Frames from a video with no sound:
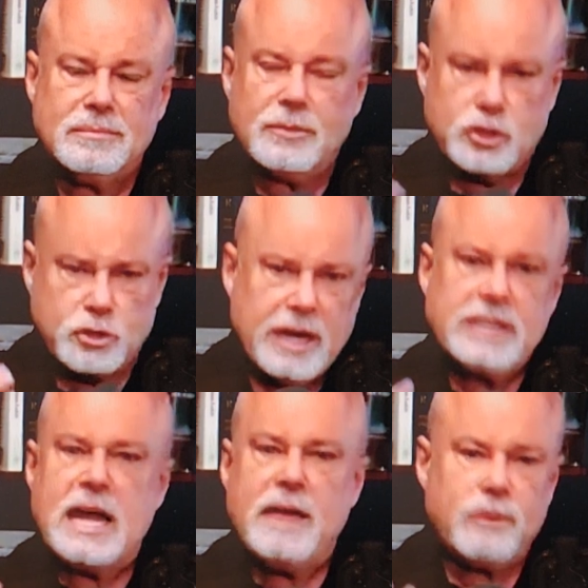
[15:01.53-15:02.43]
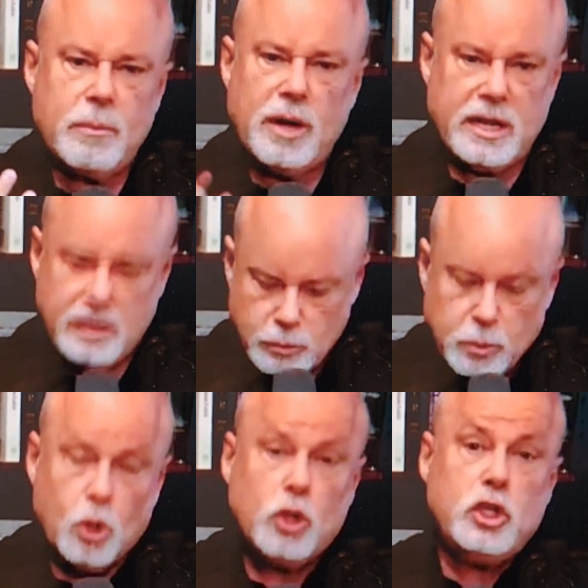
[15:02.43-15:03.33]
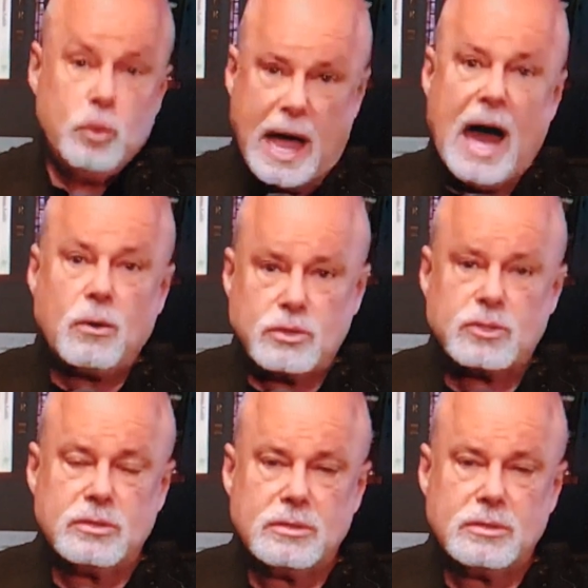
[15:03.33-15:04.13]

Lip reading: You're trading time for money. Pull you out,